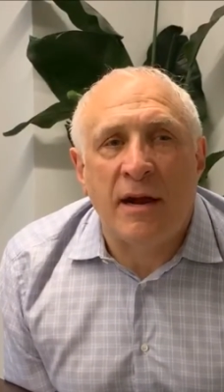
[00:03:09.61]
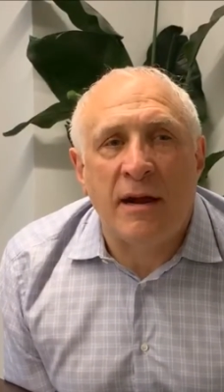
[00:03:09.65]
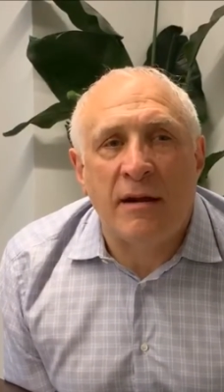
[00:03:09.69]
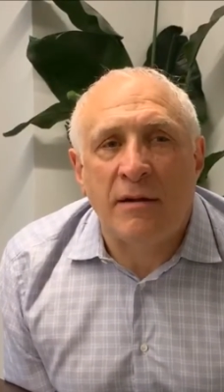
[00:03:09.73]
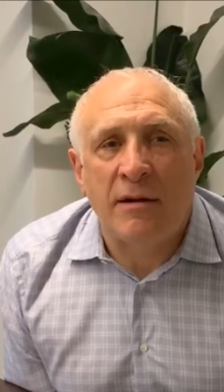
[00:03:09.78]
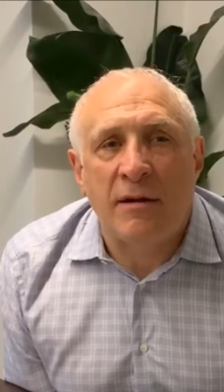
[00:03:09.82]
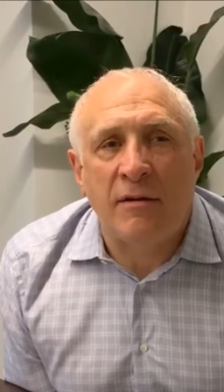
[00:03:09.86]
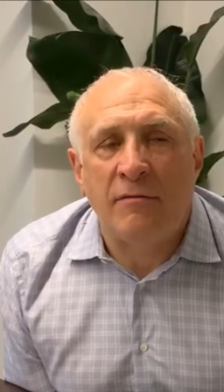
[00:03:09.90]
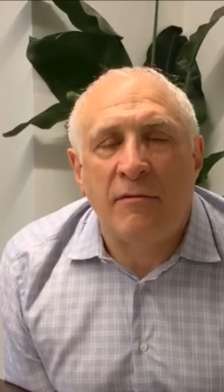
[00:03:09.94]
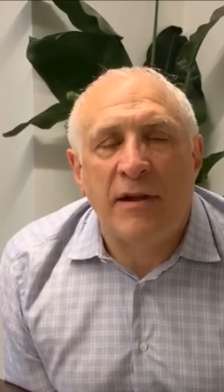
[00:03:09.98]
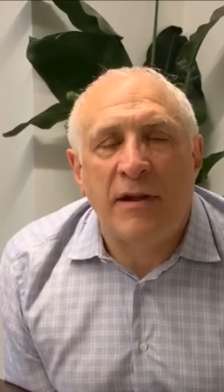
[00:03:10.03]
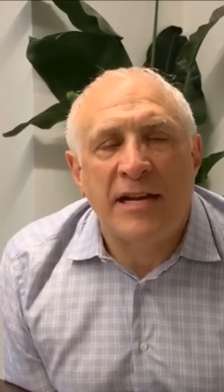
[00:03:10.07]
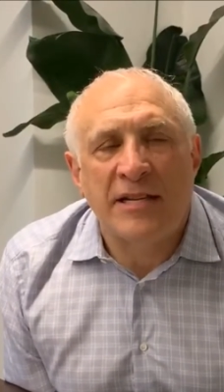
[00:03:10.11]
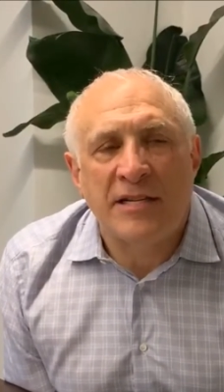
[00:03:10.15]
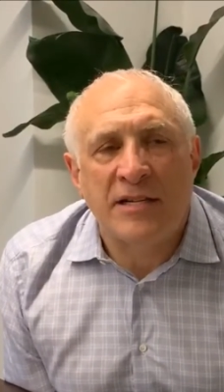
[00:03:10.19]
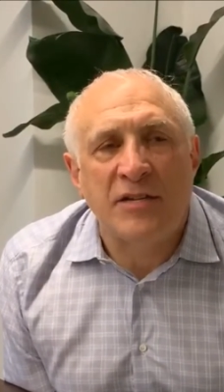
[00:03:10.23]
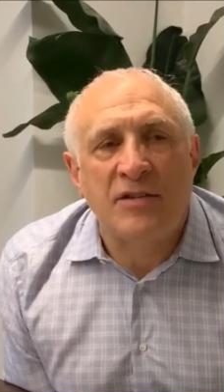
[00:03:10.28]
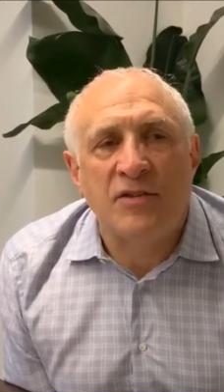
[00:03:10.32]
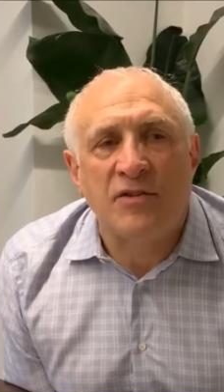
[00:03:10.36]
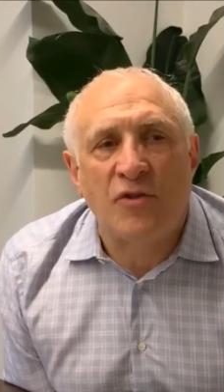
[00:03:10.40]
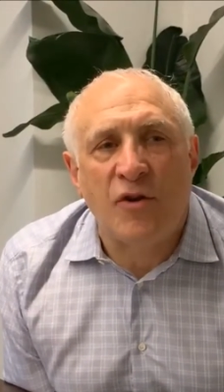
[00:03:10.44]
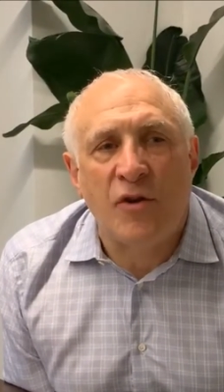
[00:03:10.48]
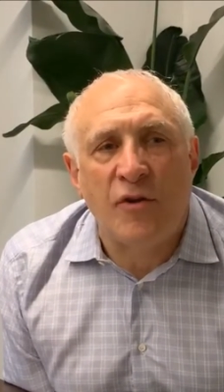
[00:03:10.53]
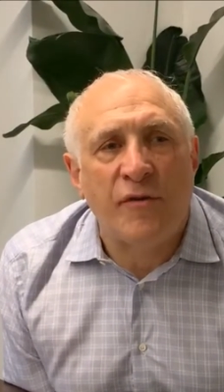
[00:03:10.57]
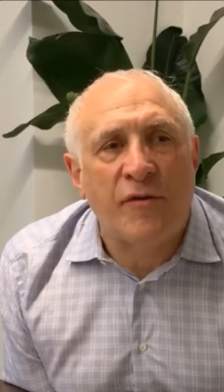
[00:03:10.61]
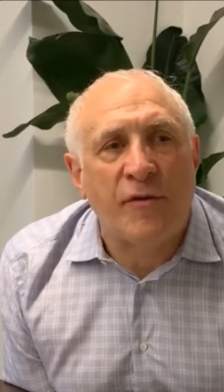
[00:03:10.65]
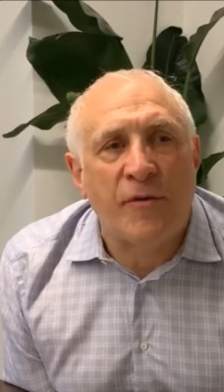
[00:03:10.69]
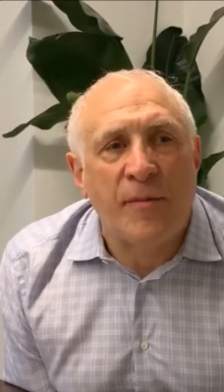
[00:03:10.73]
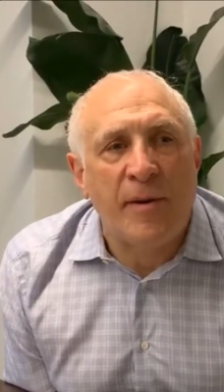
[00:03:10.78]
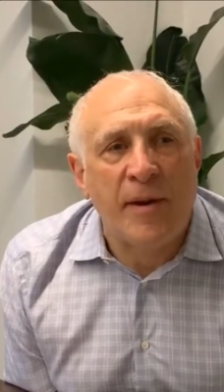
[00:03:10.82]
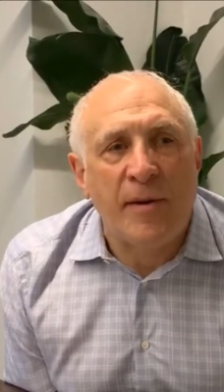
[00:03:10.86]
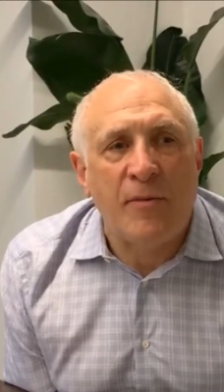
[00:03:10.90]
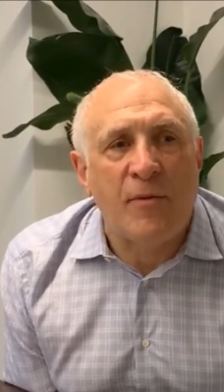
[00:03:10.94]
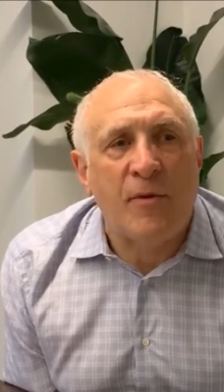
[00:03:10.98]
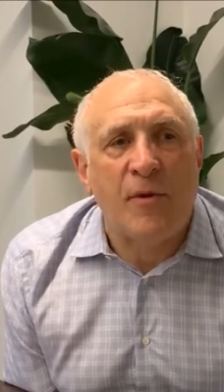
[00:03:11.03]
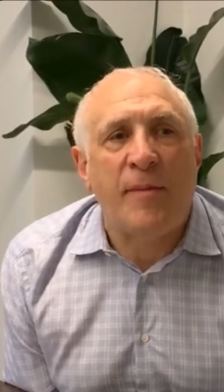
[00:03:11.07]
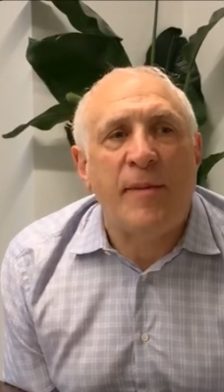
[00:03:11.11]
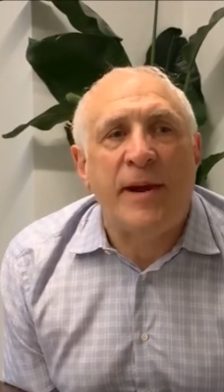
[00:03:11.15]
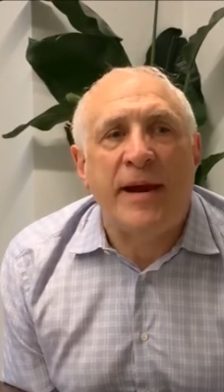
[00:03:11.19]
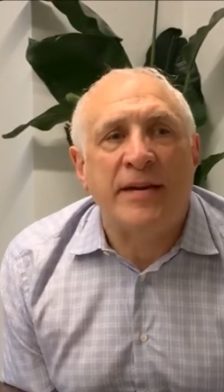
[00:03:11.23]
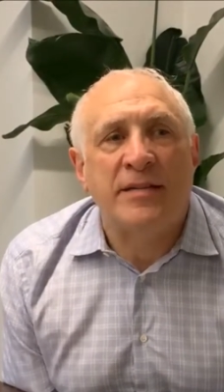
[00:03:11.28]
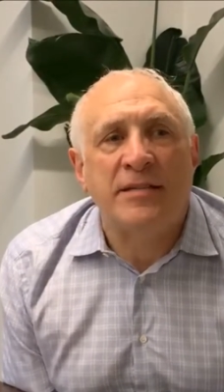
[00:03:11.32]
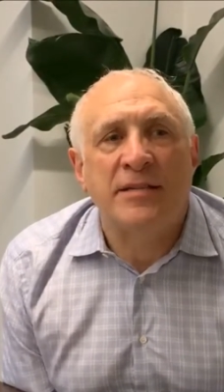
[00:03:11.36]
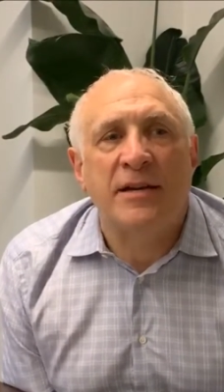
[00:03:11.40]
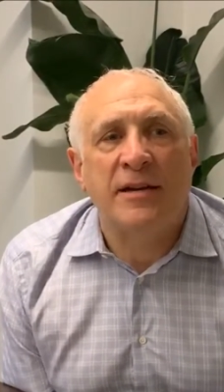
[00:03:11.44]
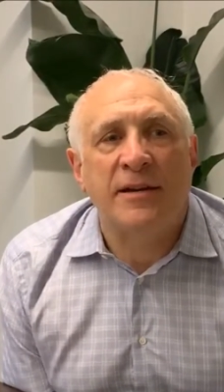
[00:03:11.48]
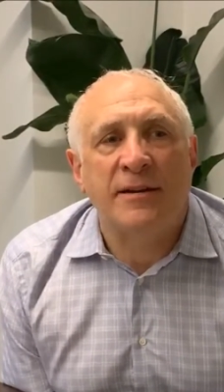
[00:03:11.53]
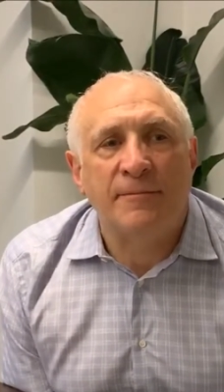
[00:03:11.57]
The lessons learned from him were
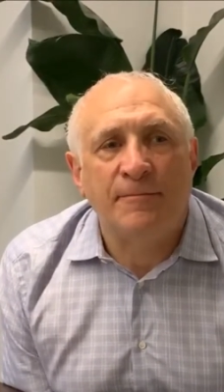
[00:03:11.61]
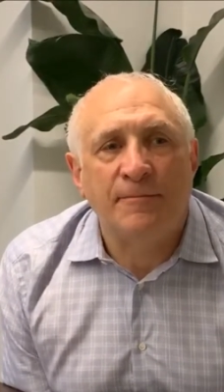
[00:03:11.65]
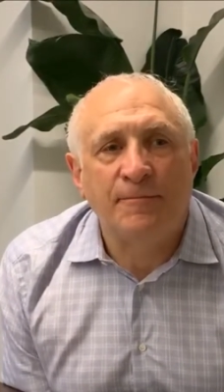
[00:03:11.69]
amazing.